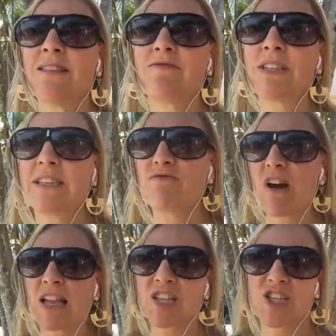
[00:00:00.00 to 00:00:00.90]
really
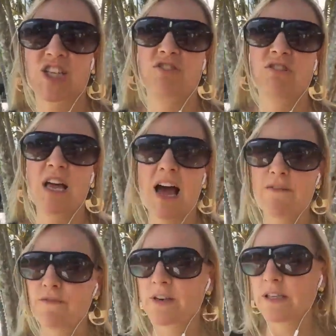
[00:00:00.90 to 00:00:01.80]
relishing your
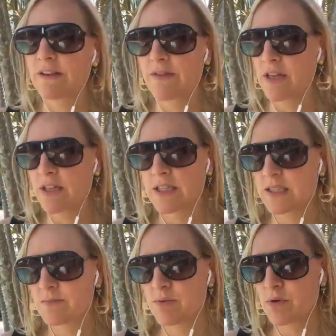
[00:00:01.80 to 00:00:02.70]
life and living
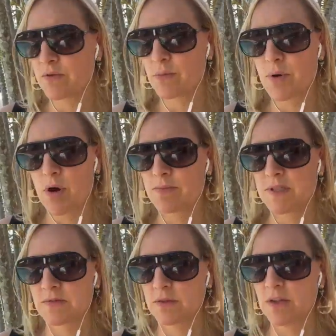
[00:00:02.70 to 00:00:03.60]
this beautiful,
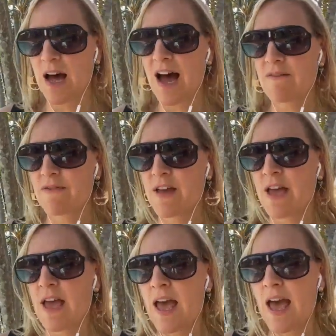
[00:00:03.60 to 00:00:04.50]
purposeful life.
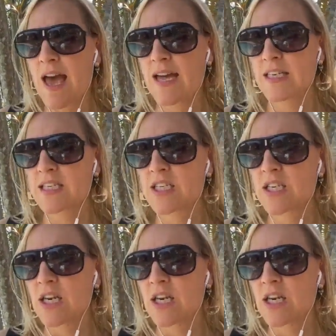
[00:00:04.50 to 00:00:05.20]
And